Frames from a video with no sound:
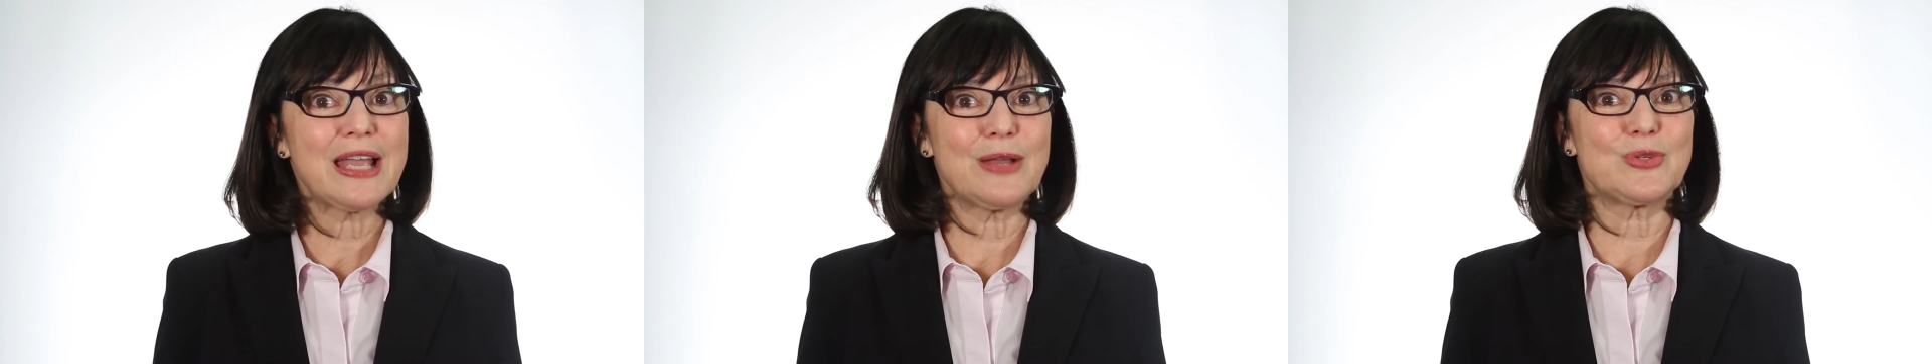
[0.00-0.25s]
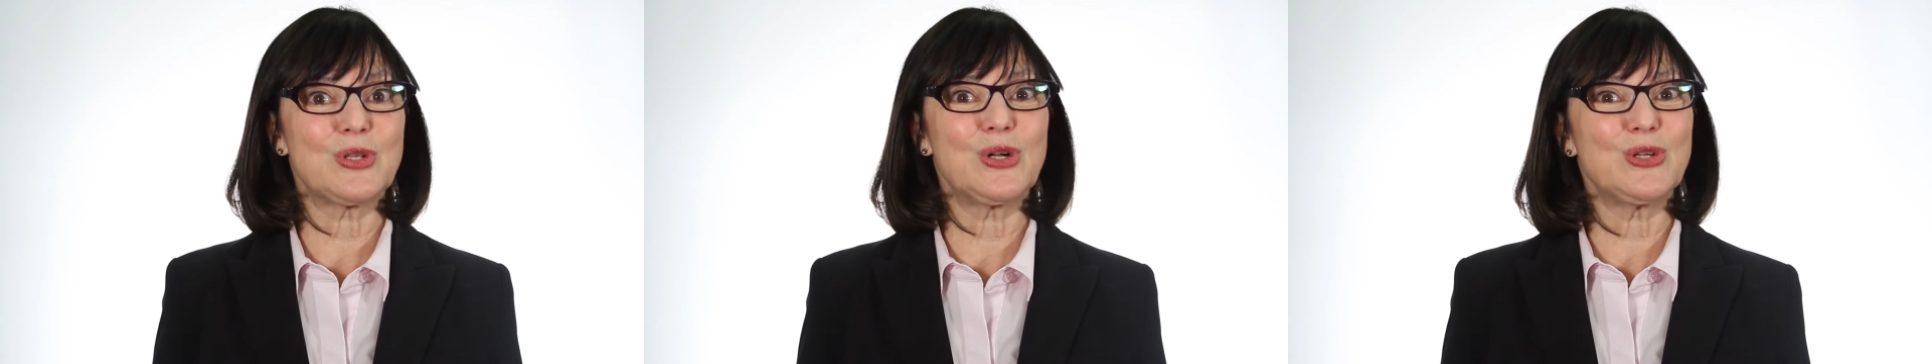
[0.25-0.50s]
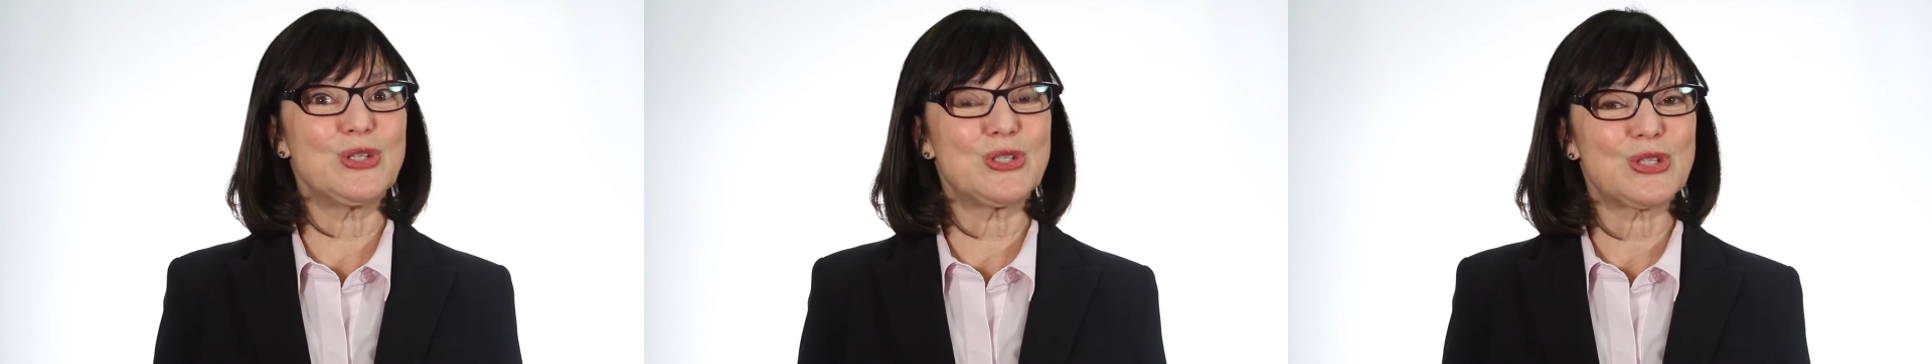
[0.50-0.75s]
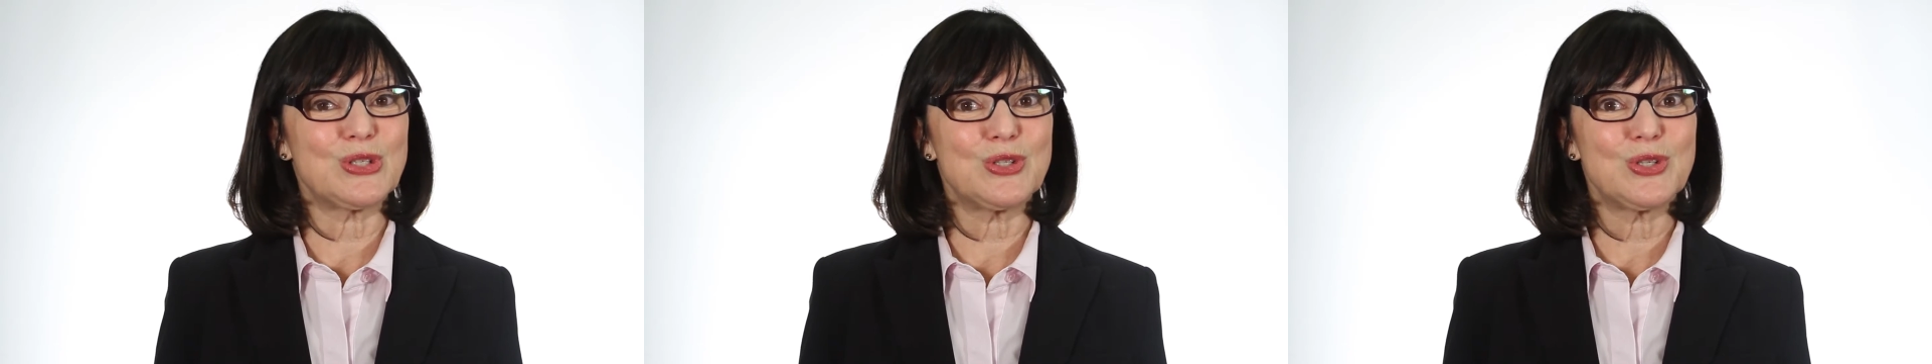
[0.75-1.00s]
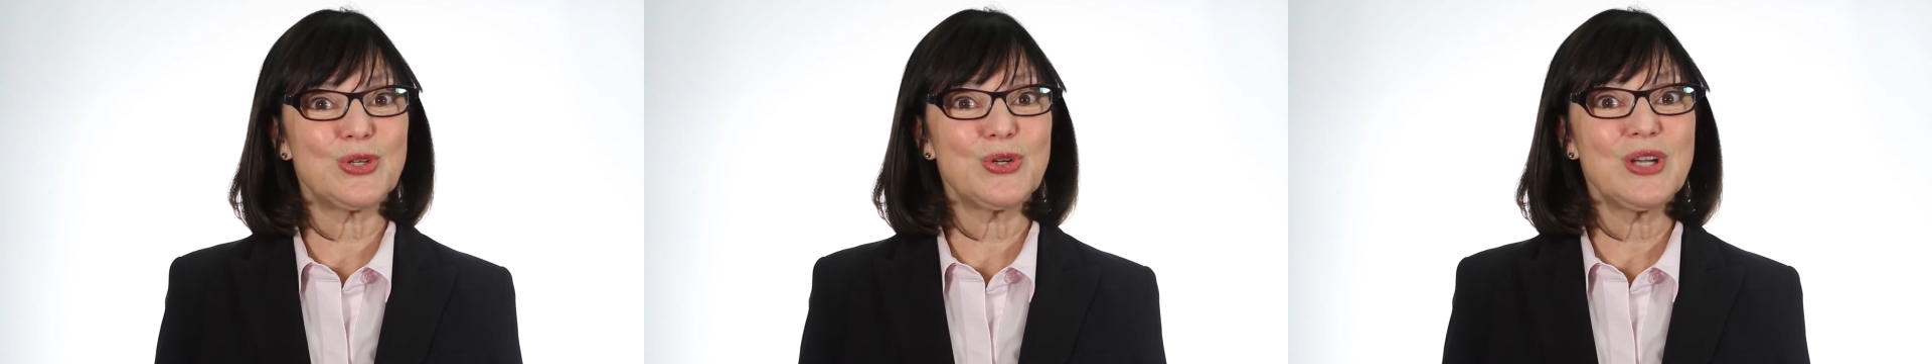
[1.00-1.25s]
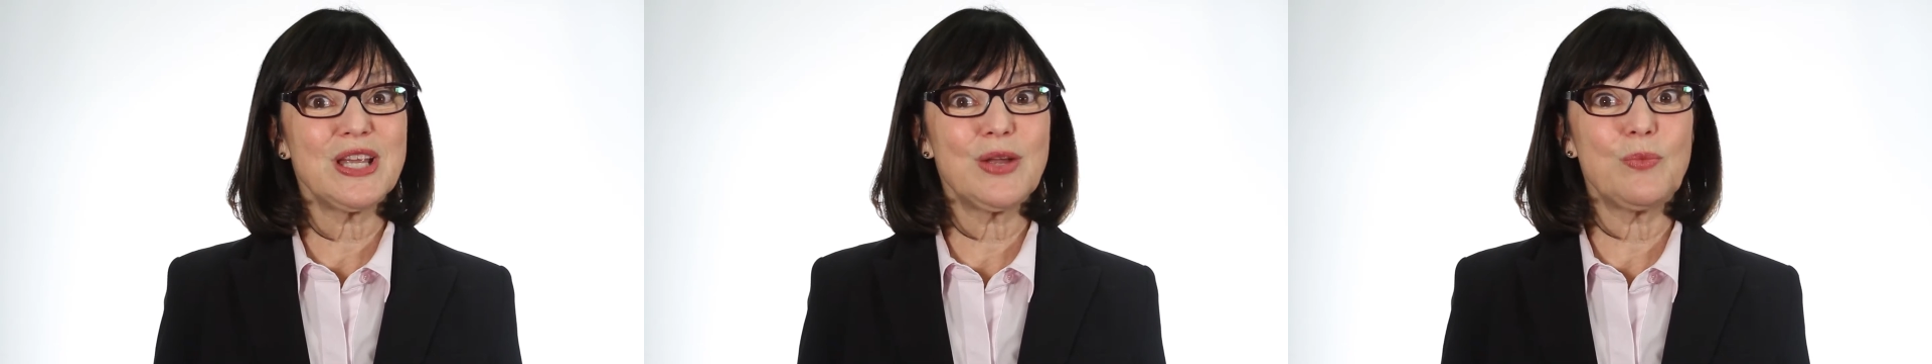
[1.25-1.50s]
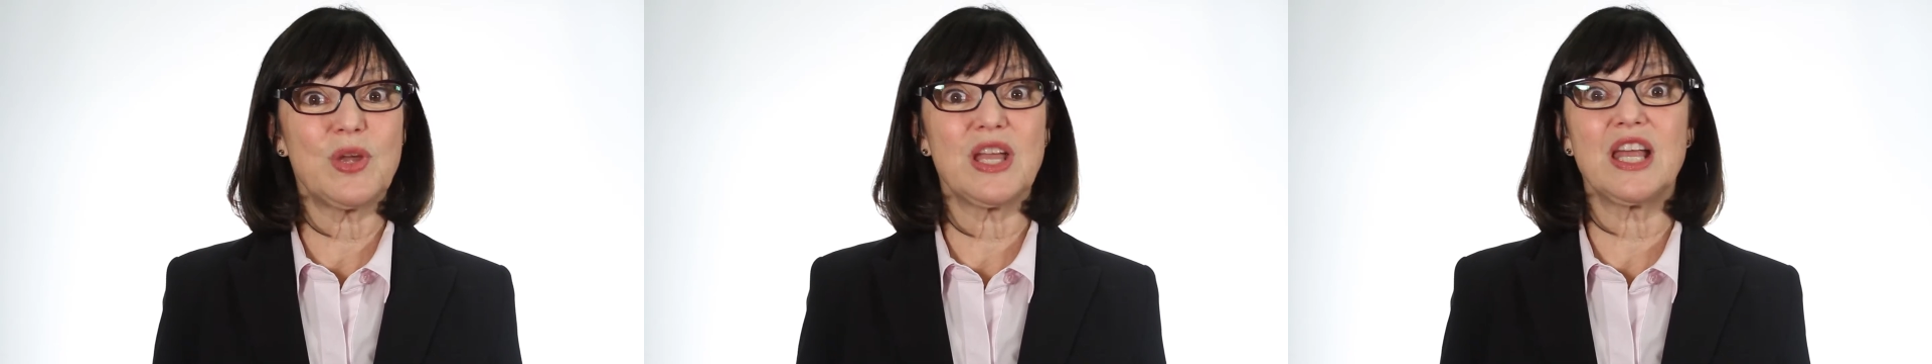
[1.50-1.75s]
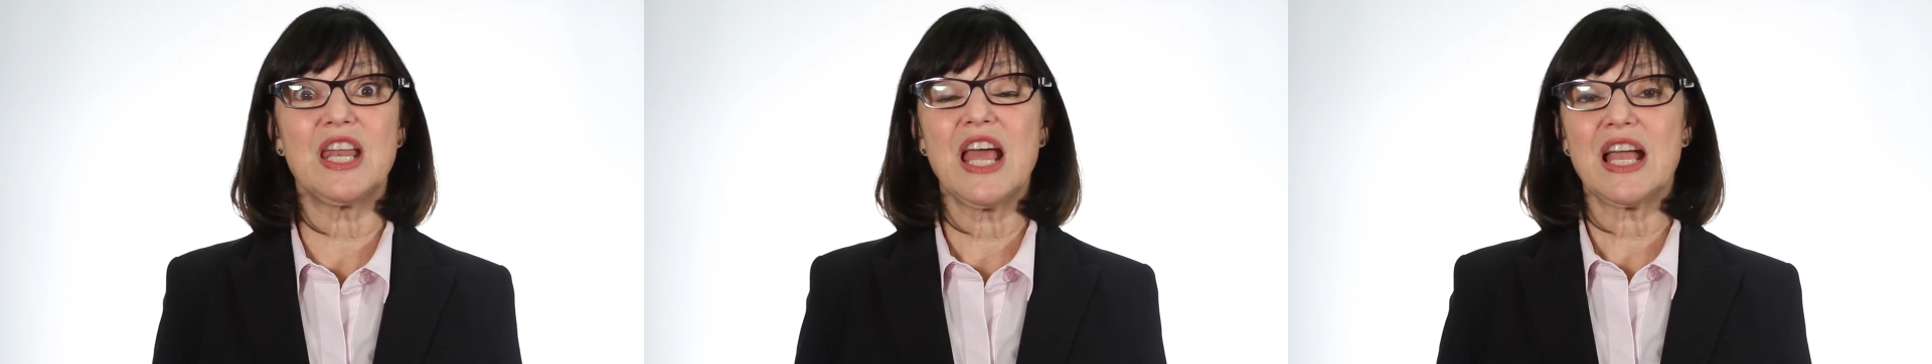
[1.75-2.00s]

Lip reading: It was a little disconcerting. We had